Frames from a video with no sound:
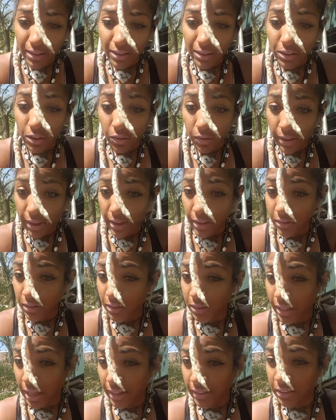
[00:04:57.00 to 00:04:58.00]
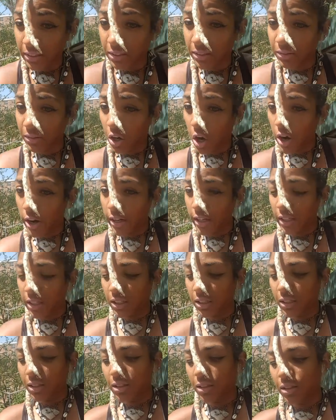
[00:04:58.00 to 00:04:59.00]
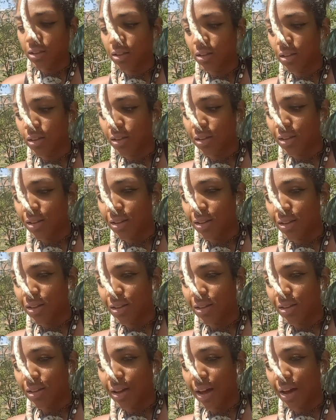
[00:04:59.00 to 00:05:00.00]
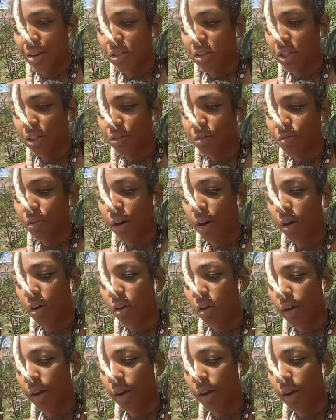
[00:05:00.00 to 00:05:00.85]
So that's Cardi. how she felt,